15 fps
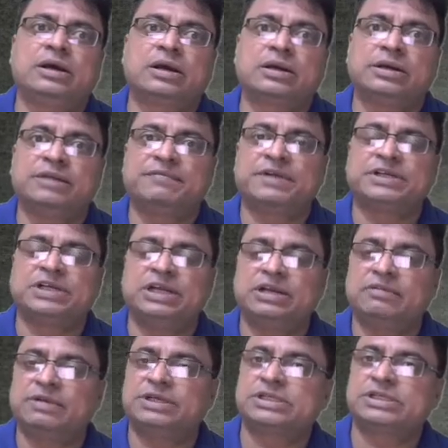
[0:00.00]
differential
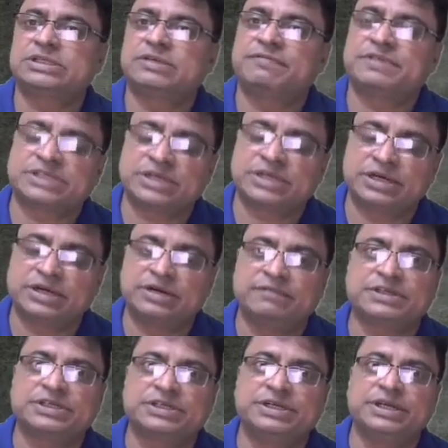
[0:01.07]
equations of first order and
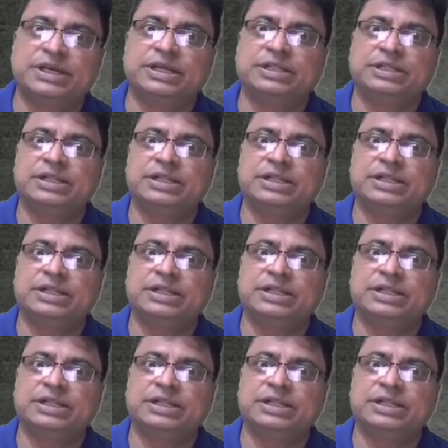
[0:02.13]
first degree.